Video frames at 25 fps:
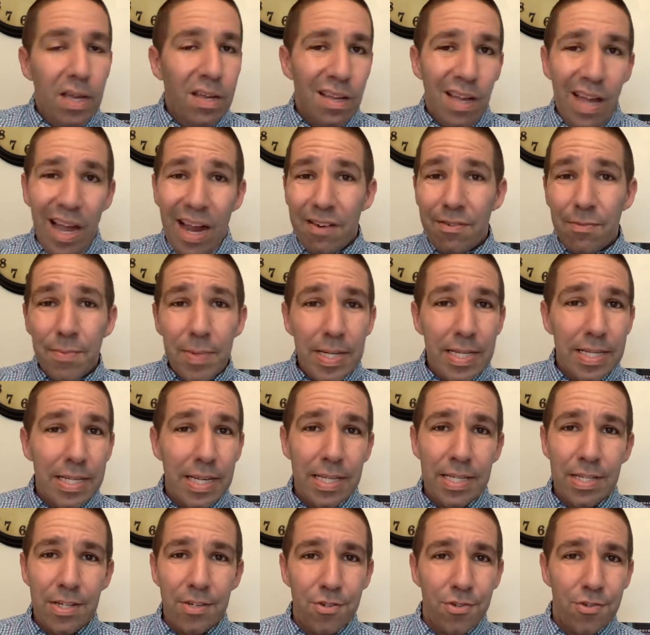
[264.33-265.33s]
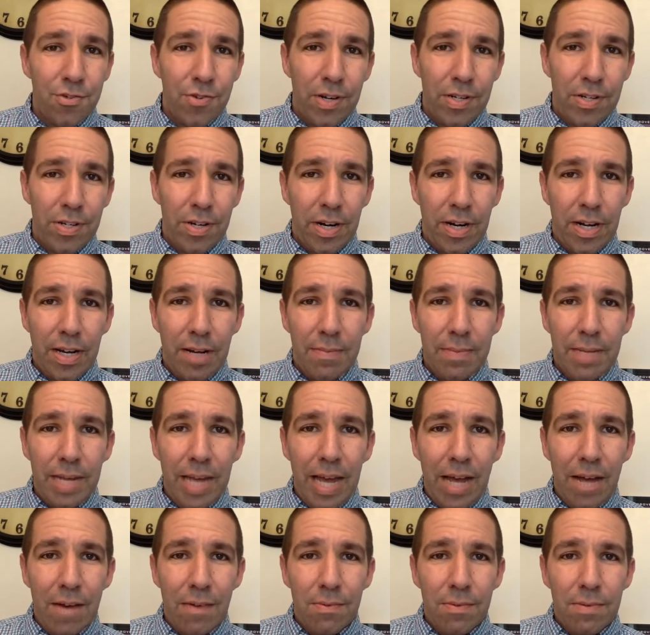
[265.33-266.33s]
Everybody says interest rates are going to come
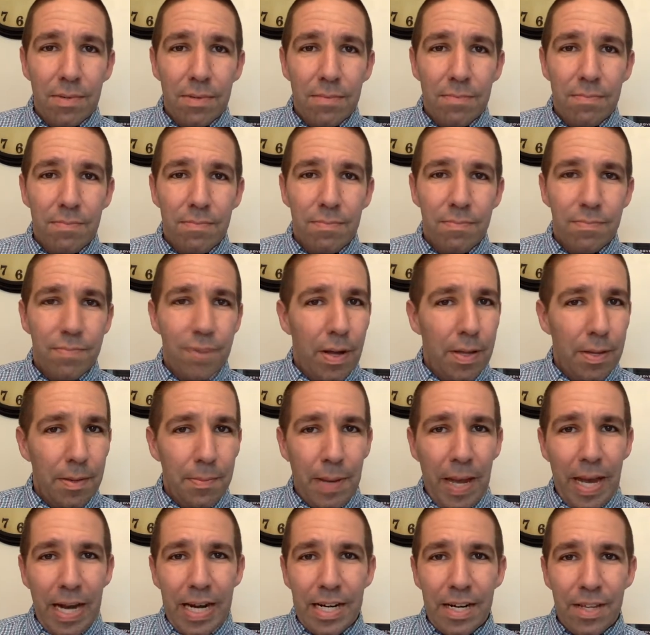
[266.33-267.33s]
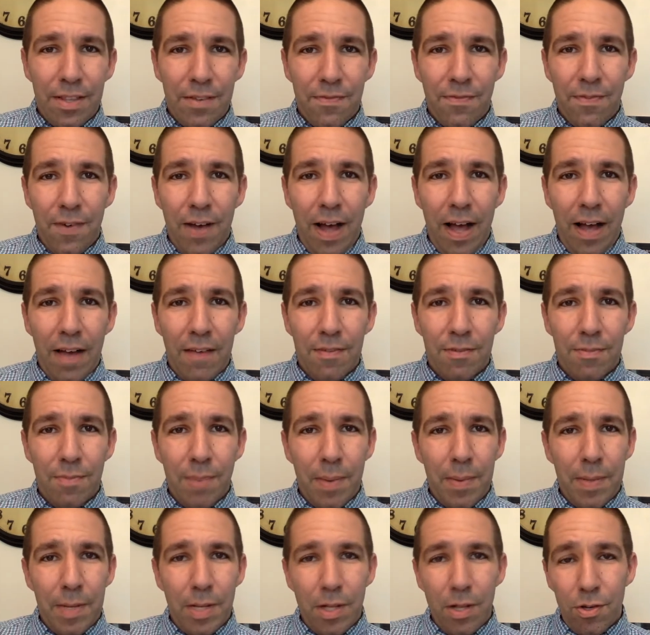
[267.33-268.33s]
down, probably back into the fives,
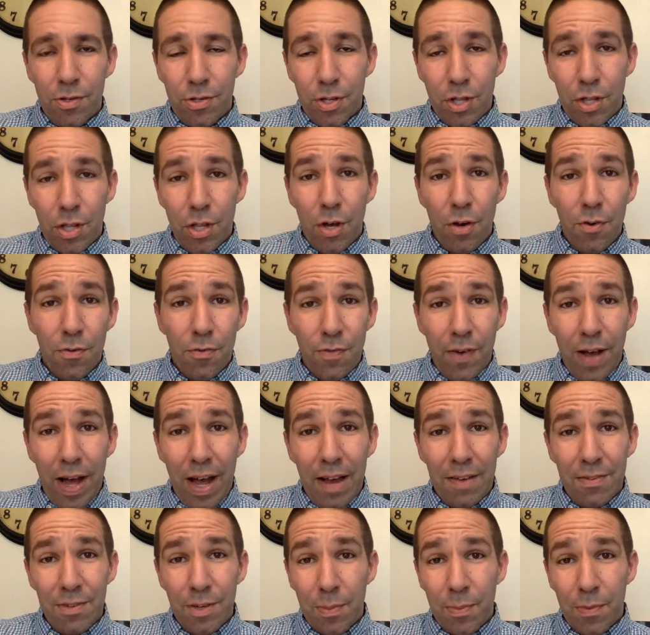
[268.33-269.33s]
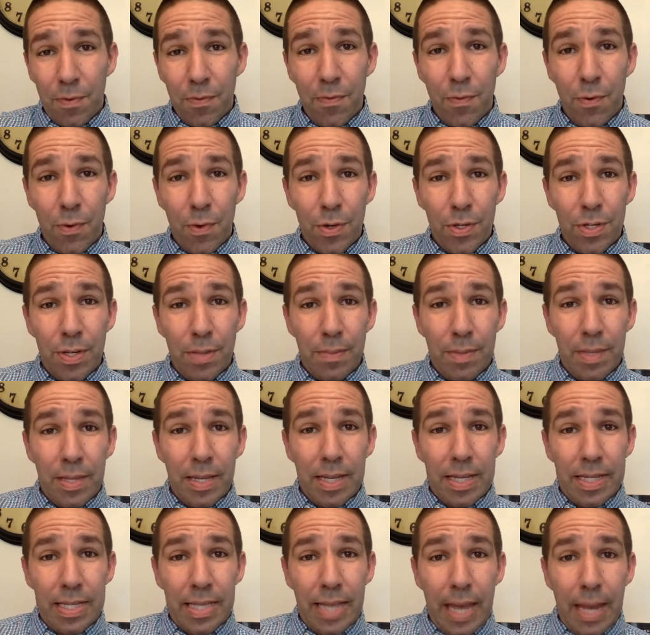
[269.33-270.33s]
maybe close to low fives, upper four, something
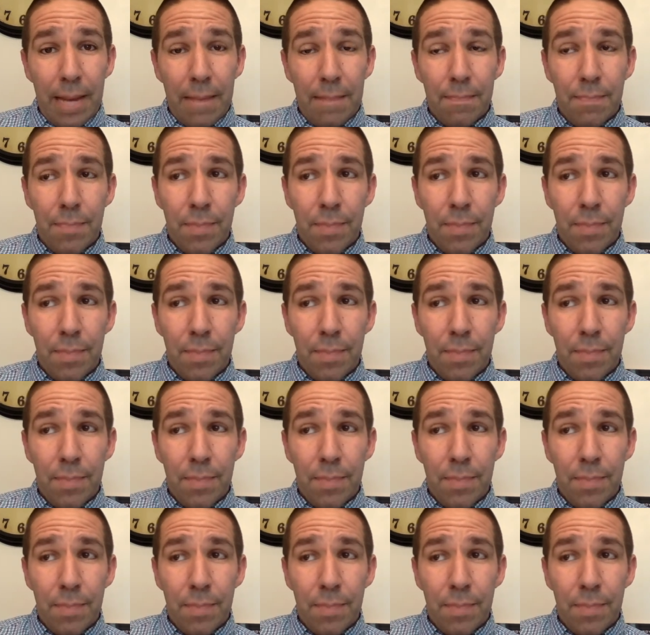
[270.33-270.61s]
like that.